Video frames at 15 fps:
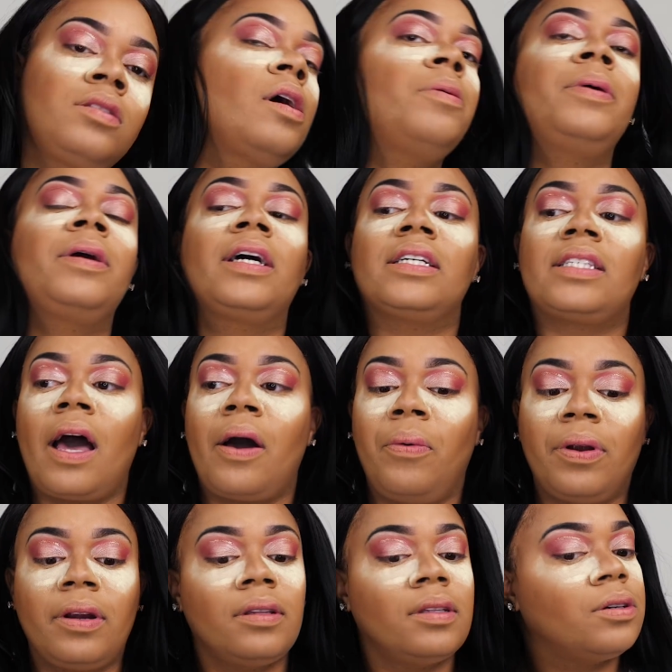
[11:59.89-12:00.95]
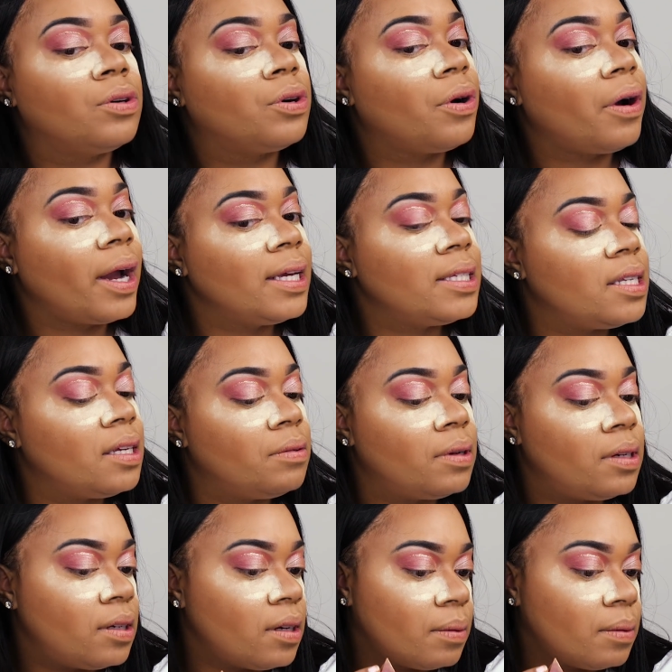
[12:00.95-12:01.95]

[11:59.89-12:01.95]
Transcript: So because I went a little crazy with it,